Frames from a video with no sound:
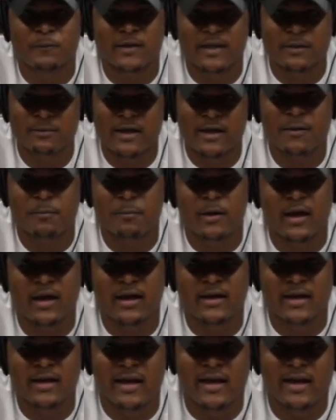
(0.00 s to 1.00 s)
Keep that in
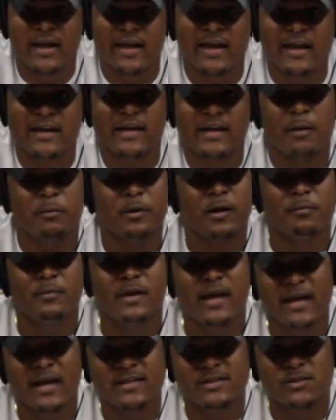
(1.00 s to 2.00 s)
mind. And coming up
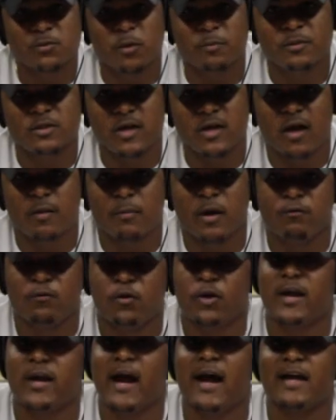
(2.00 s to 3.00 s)
next, we'll be talking about
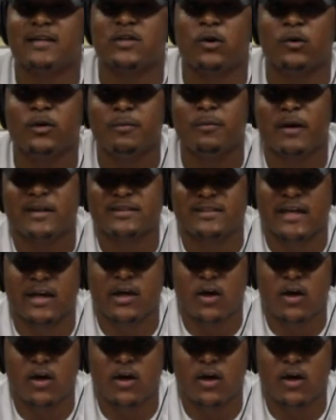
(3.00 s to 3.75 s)
For Your Eyes Only by J.